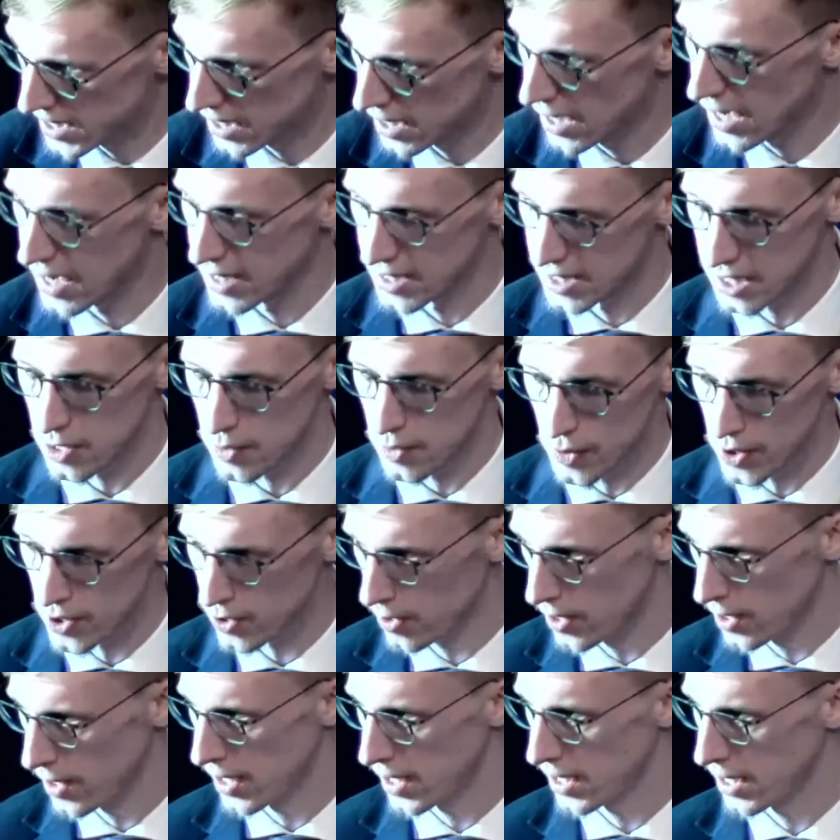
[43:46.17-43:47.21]
anticipatory
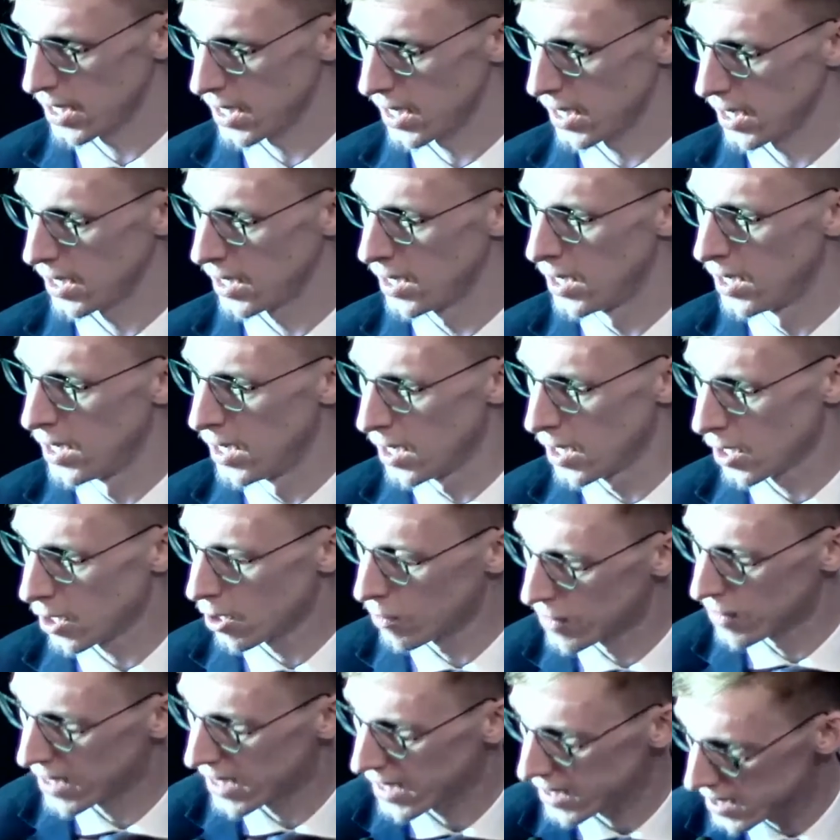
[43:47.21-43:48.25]
thinking,
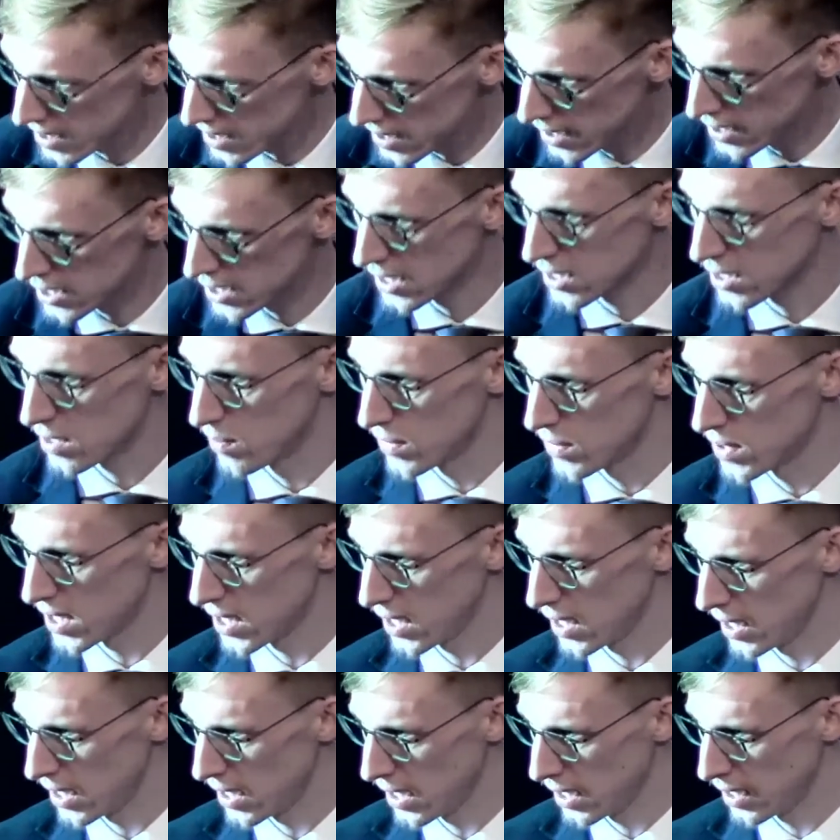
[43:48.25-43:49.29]
complex systems
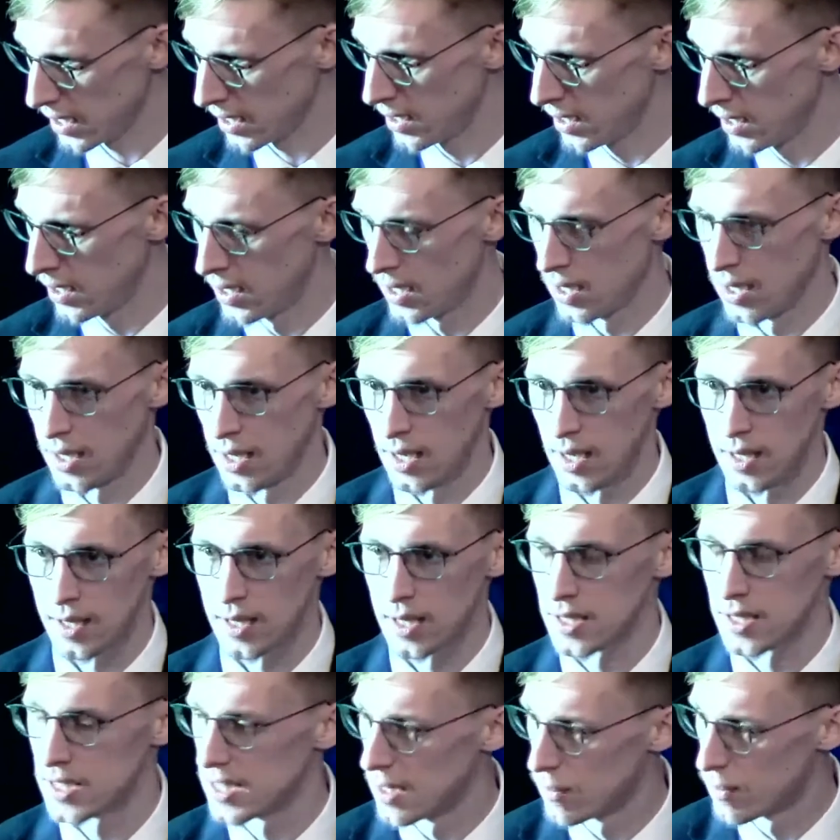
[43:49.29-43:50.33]
thinking, the
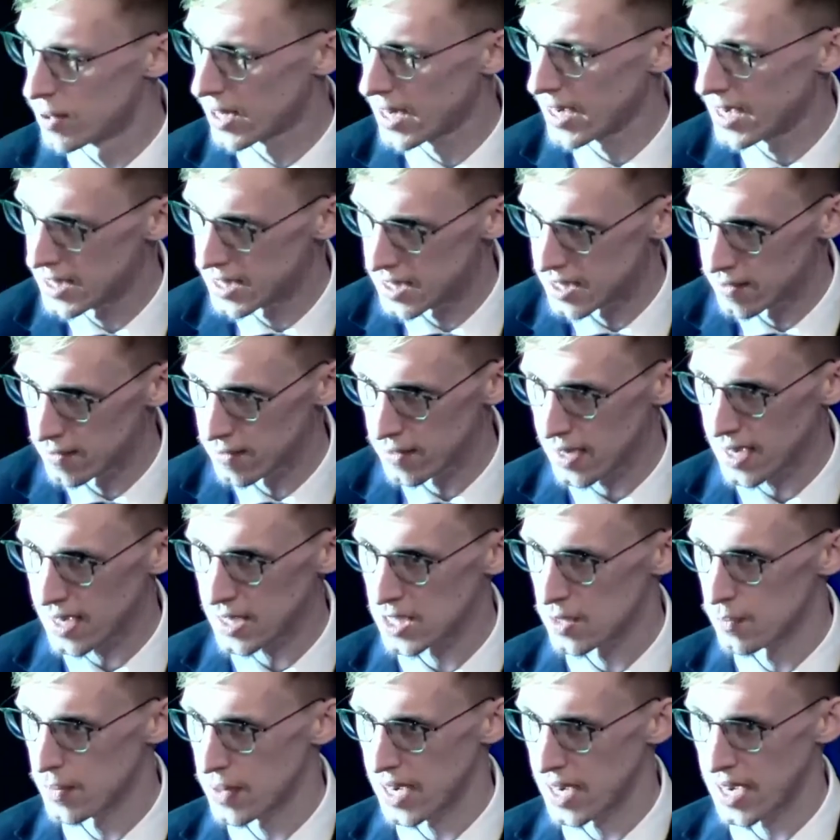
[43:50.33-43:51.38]
deliberative
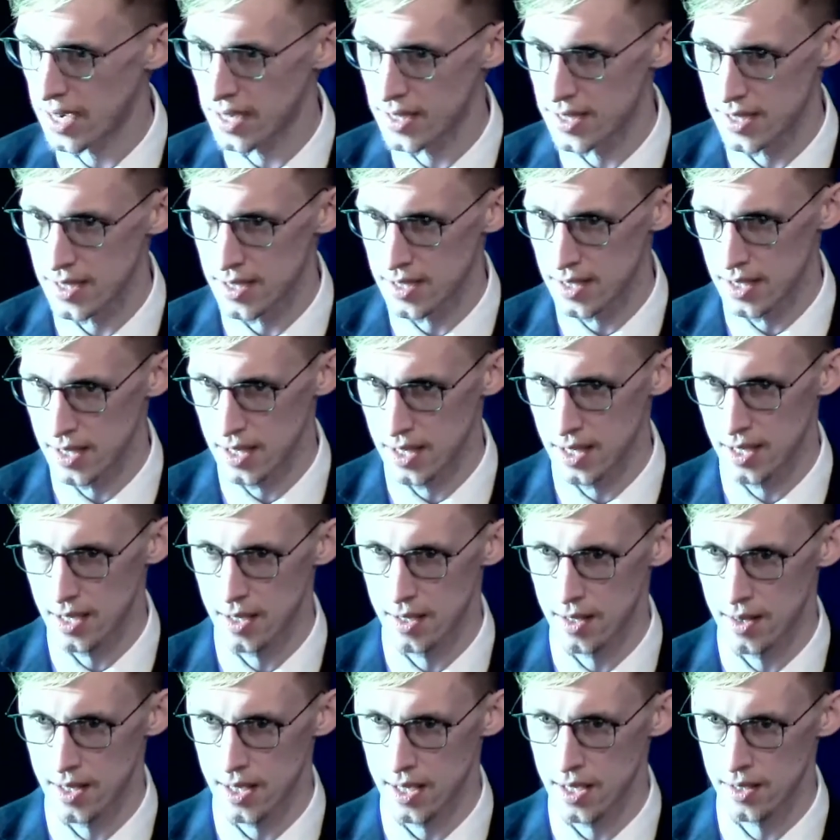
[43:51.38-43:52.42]
aspect
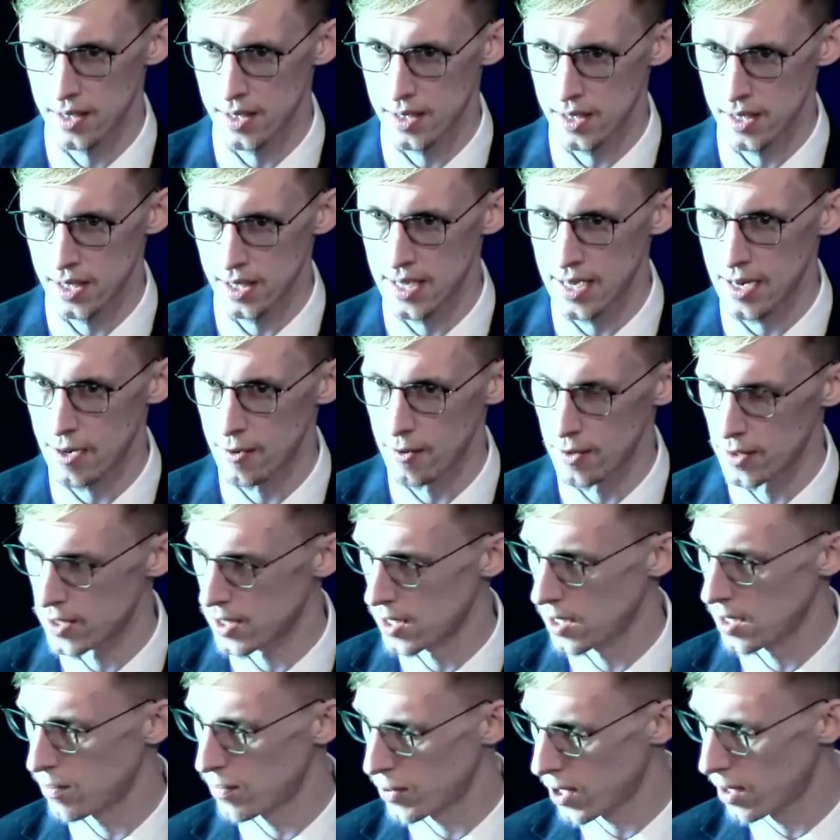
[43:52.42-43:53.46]
that is inherent to
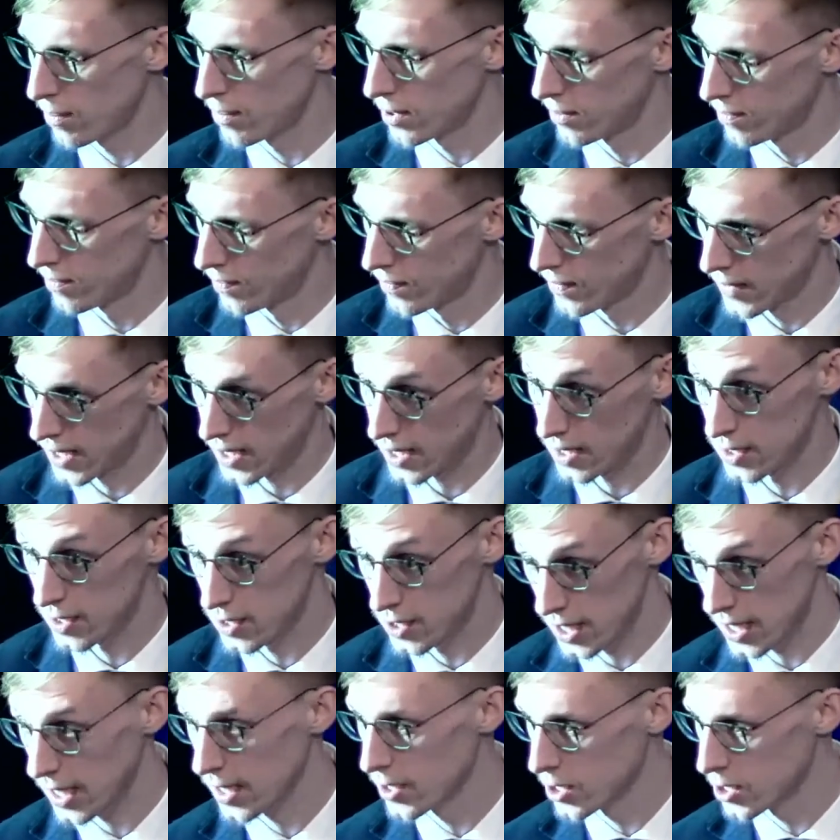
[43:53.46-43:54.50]
the problem and
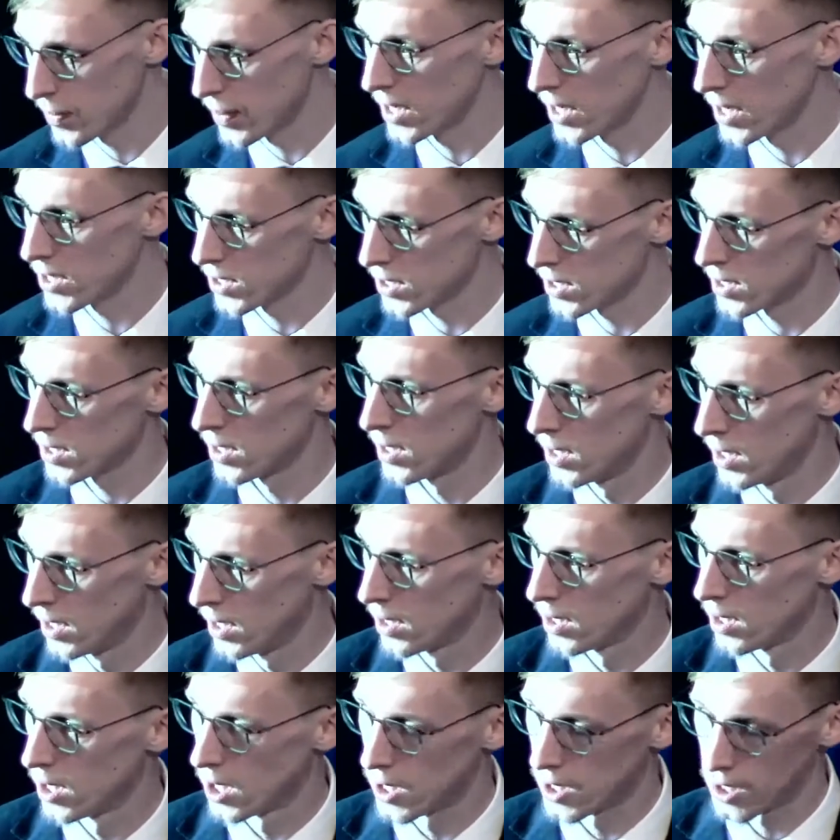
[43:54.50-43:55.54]
challenge-based
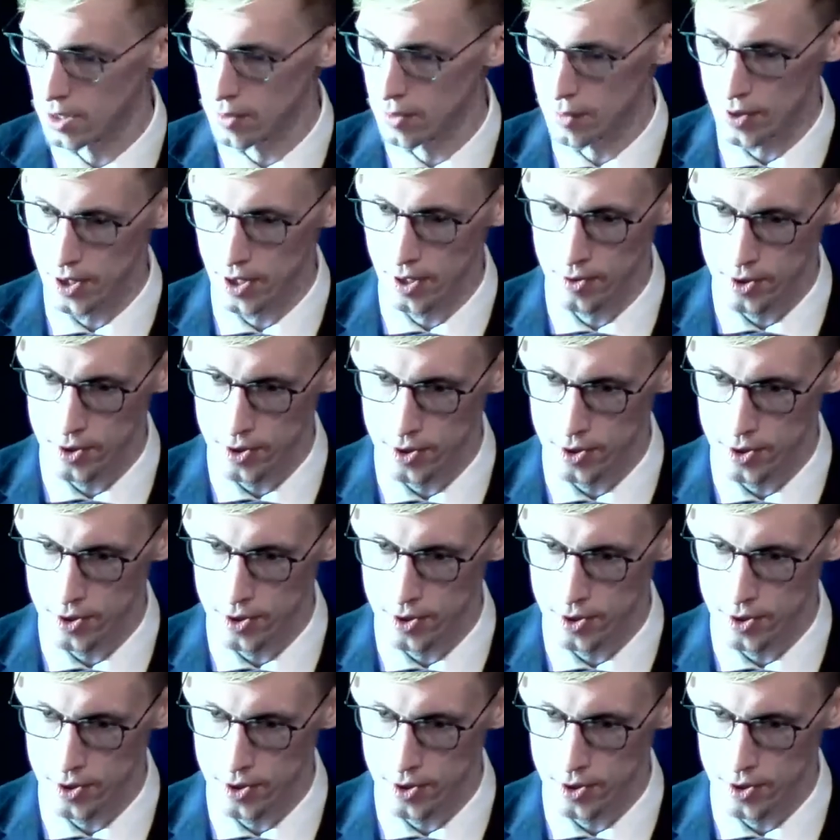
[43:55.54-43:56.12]
learning approach.